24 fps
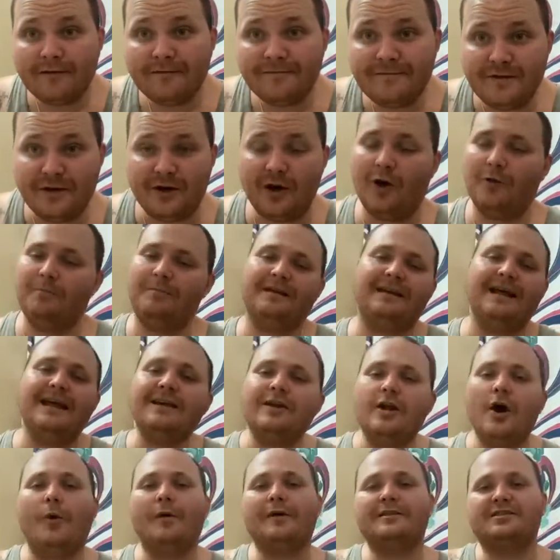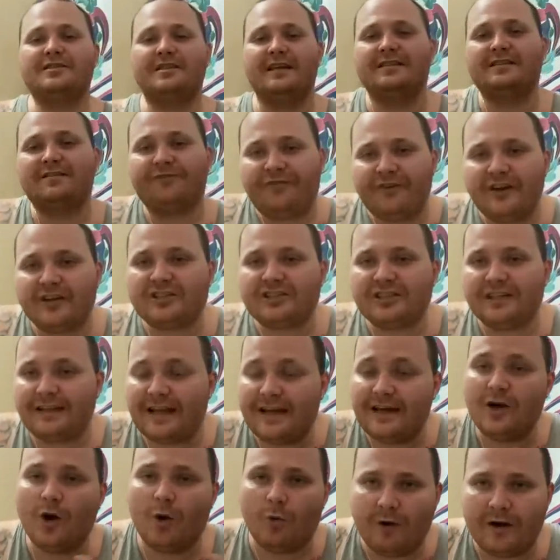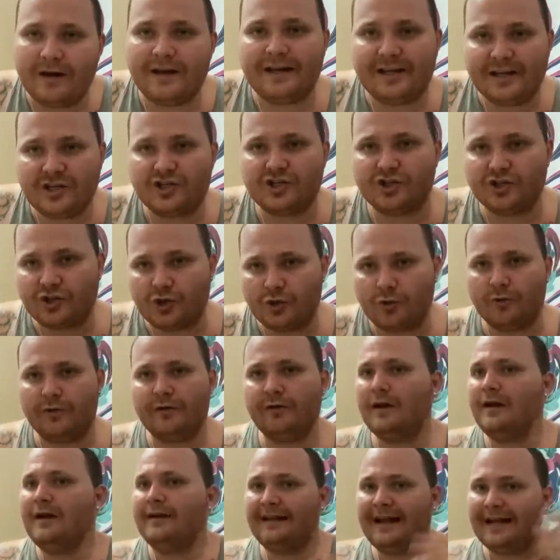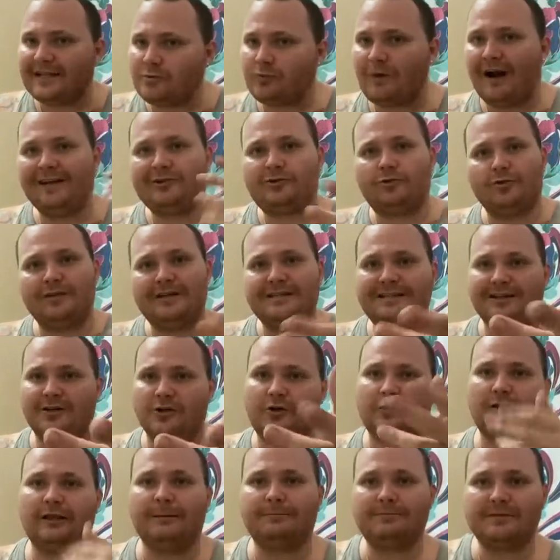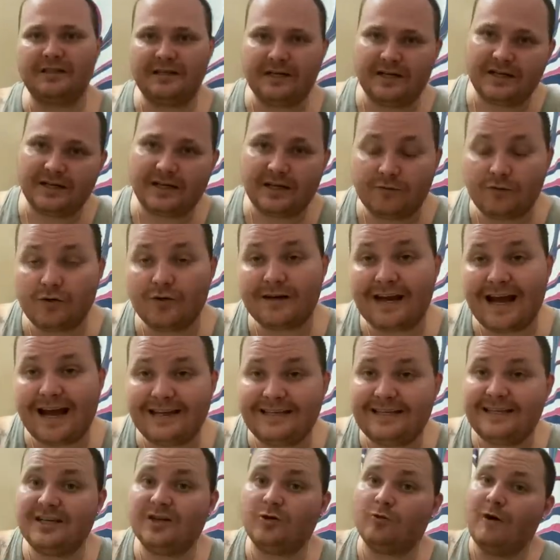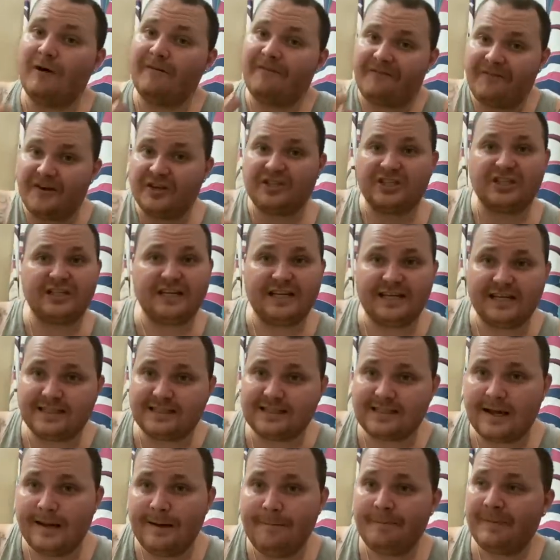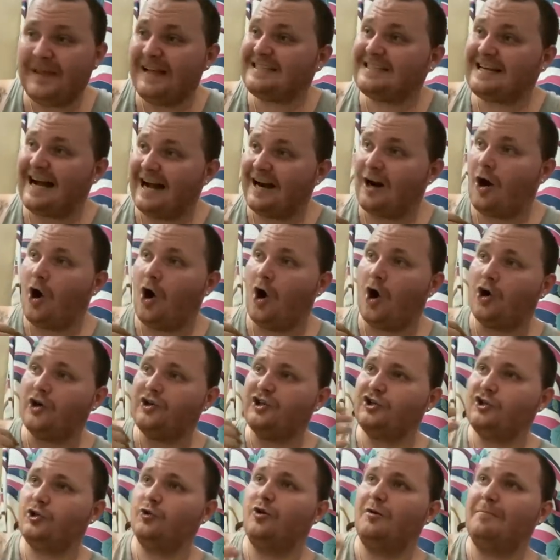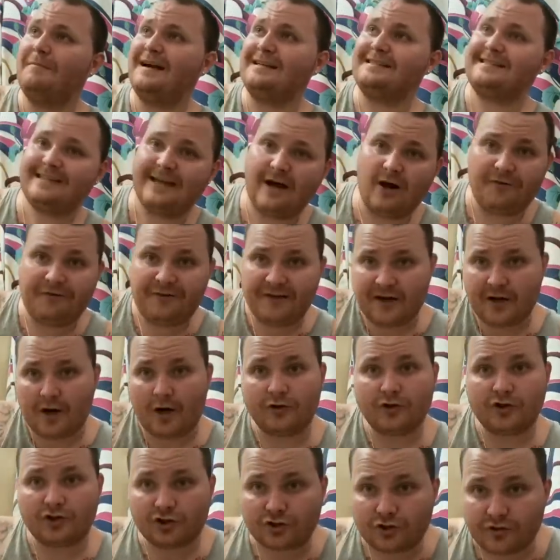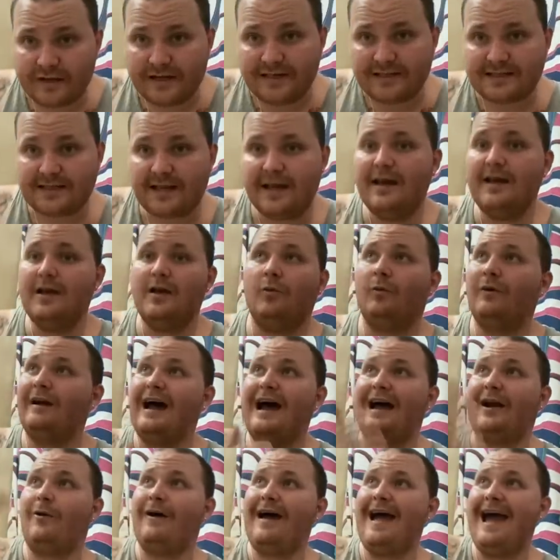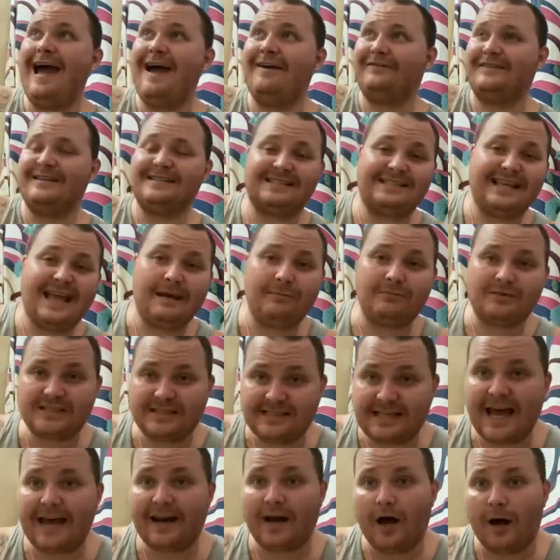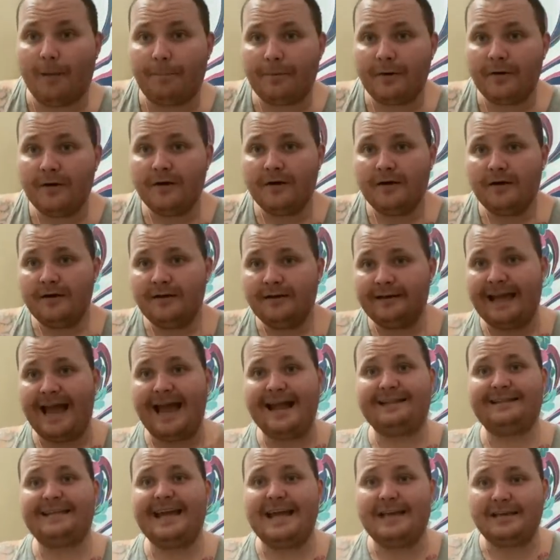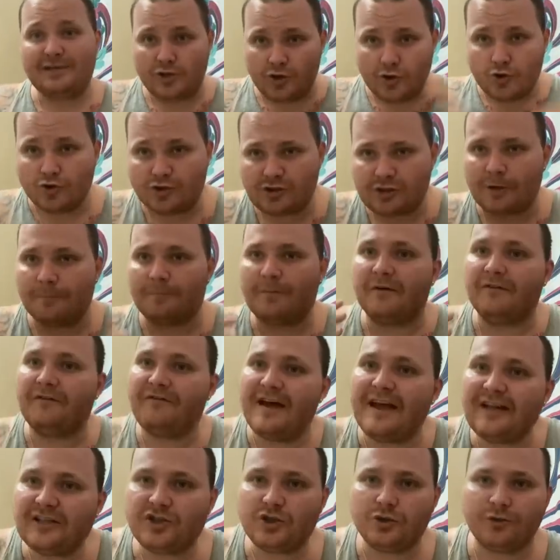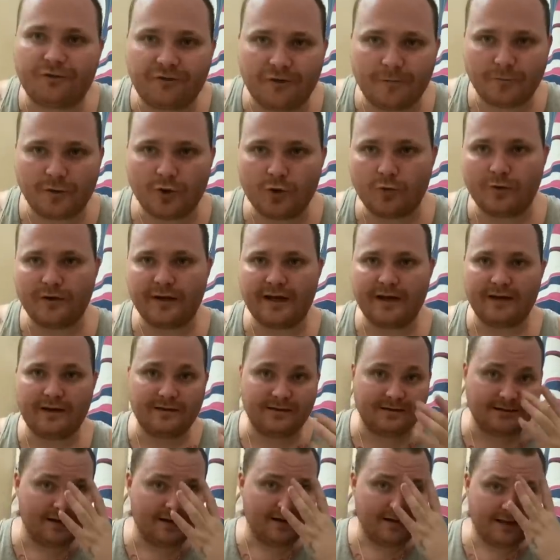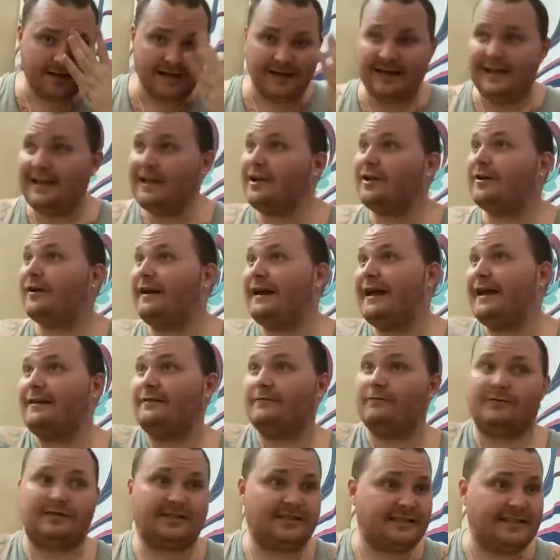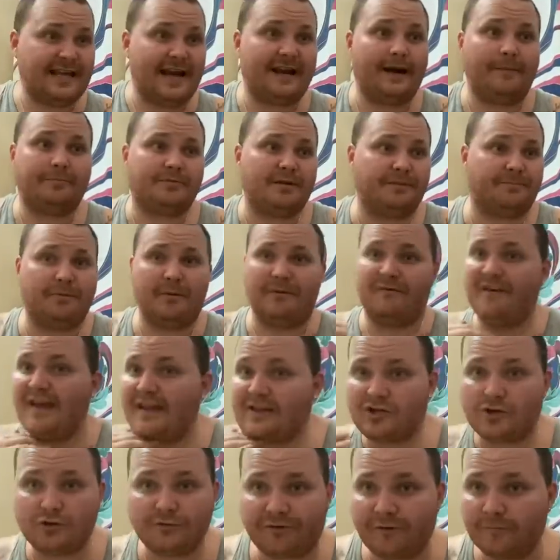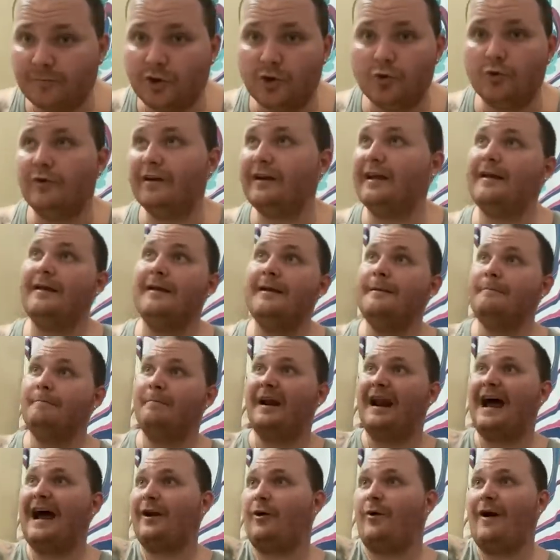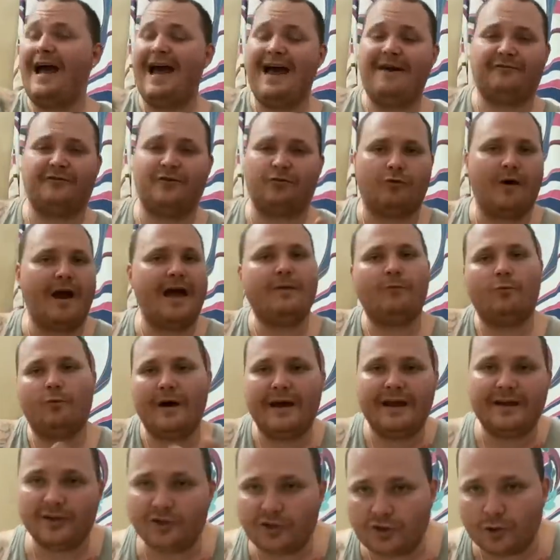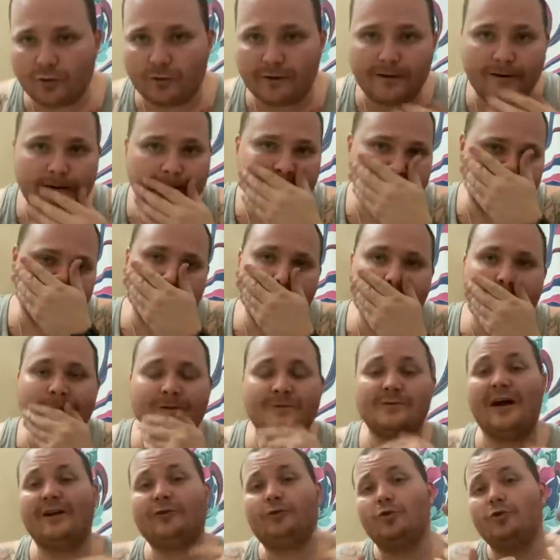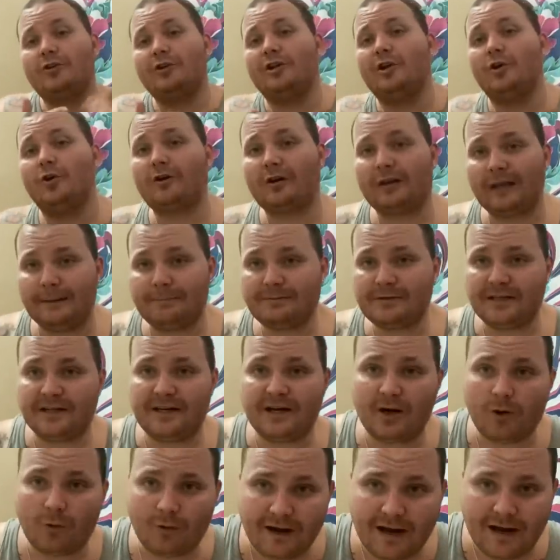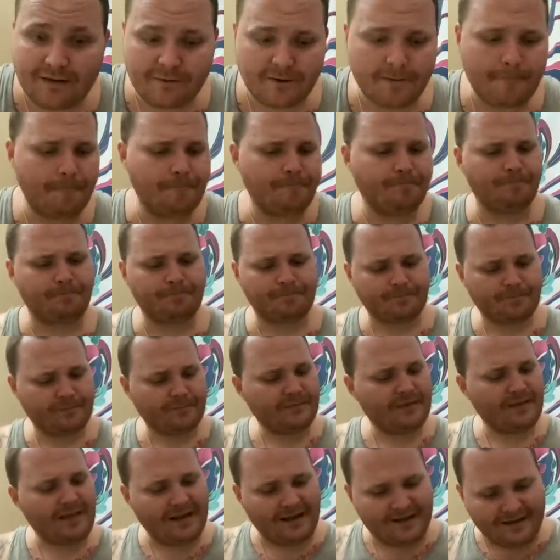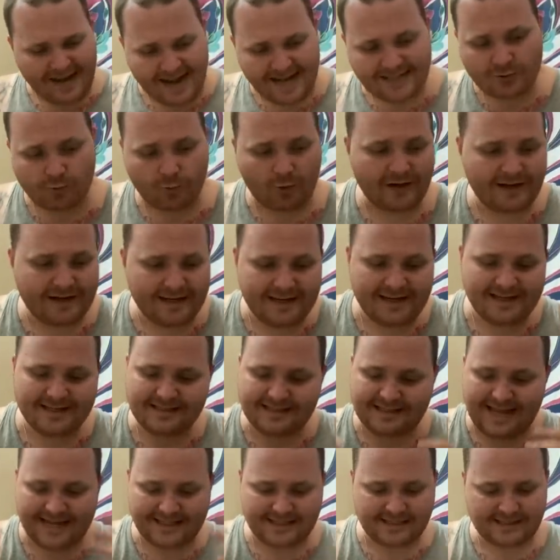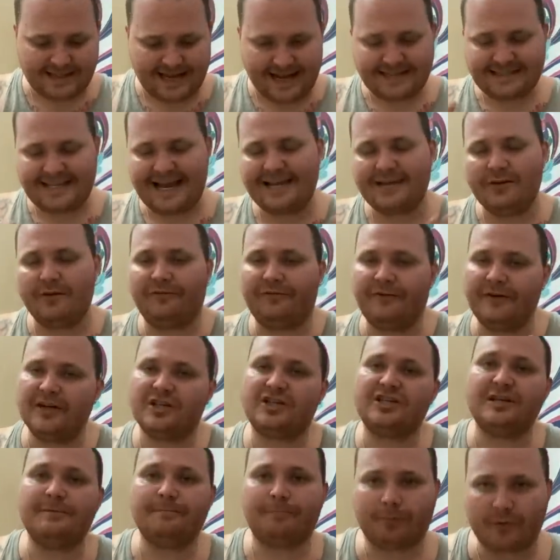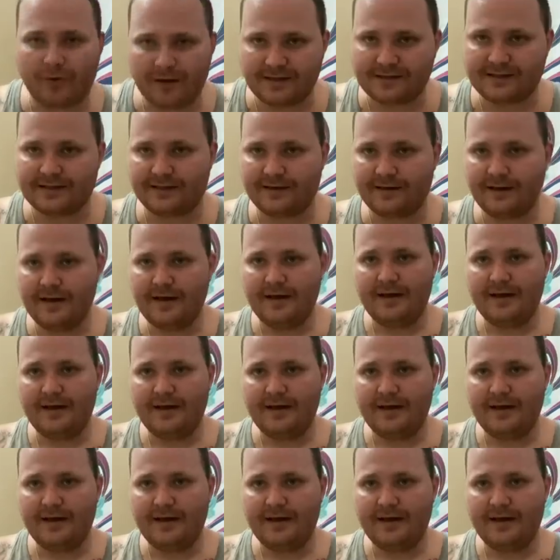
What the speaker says: You know, but they know it's fishing. They know what it is you're doing. That's why I threw these little clips in here to give you an idea of what fishing is. It's kind of hard to do it myself here on the streets when I don't have the same setup that they use to prevent you from doing it. And here it ain't set up to prevent you from doing it, but I don't have the right way to do it. So I threw the little clips in there or whatever. That's what it is. That's how you fish in prison.